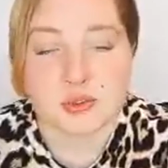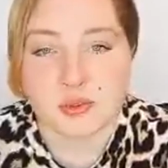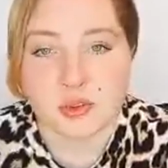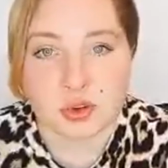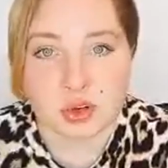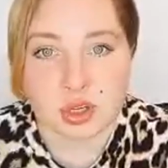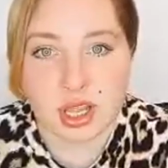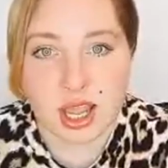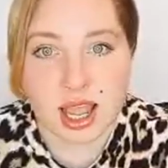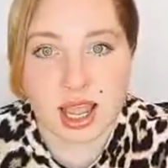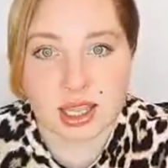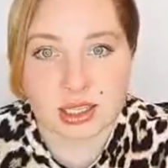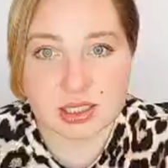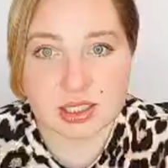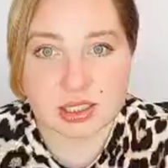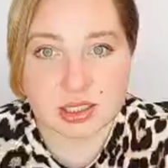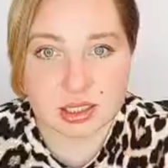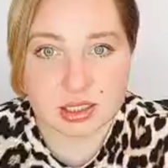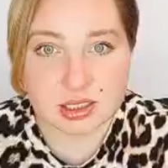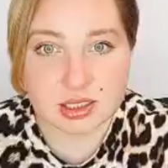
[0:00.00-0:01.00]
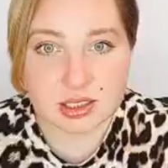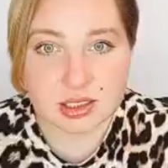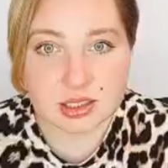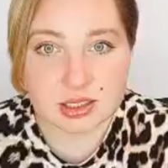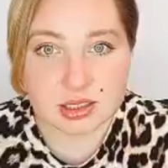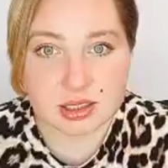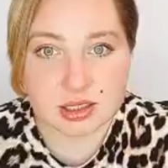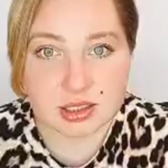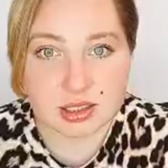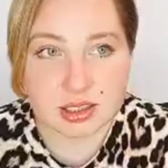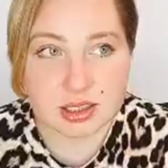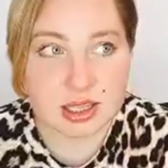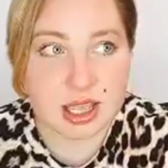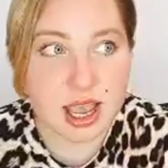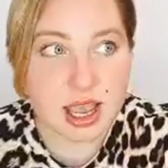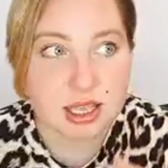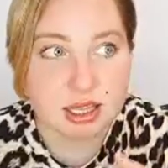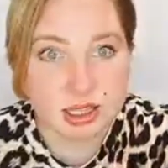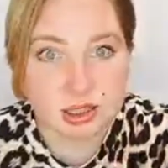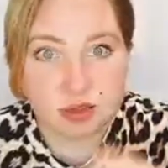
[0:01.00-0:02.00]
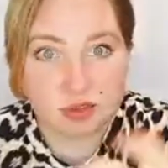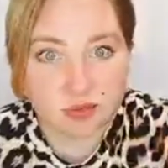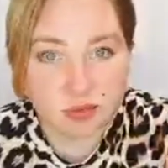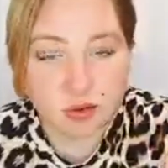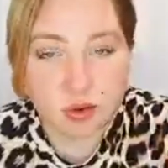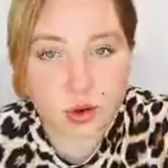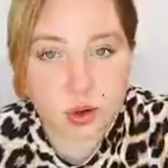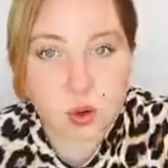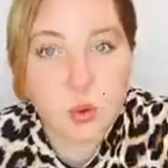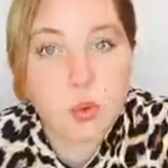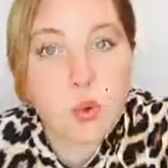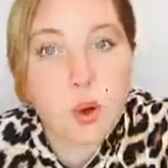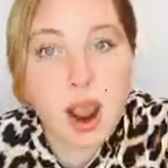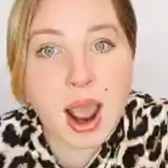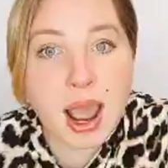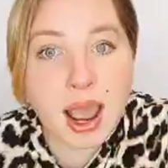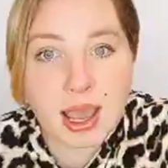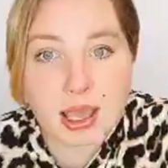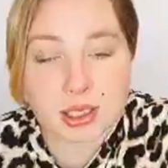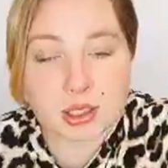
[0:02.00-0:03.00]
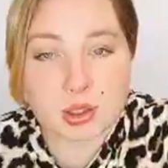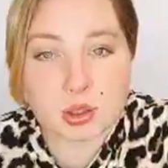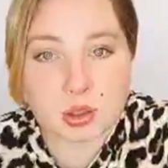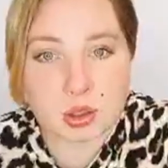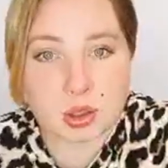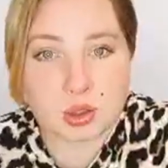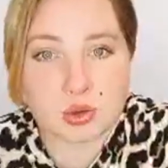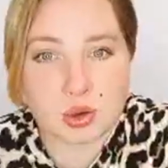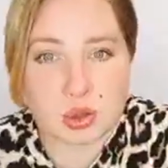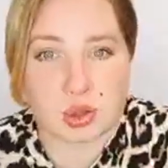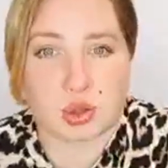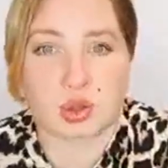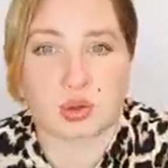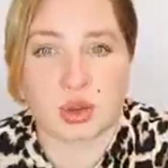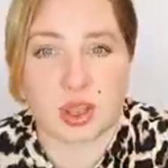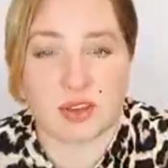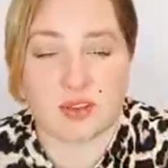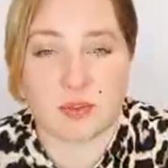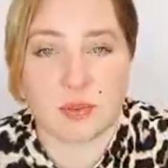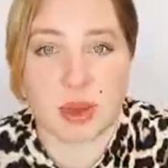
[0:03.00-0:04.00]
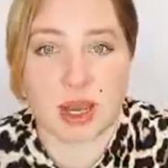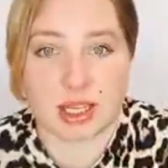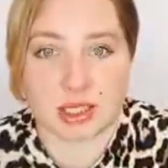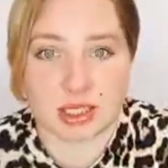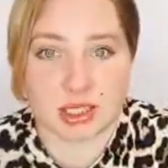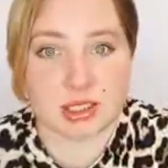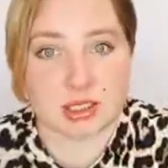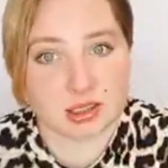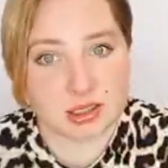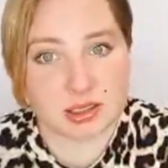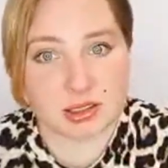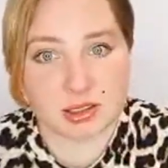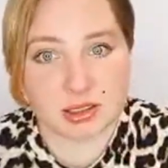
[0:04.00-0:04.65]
for that than for why do you want to have money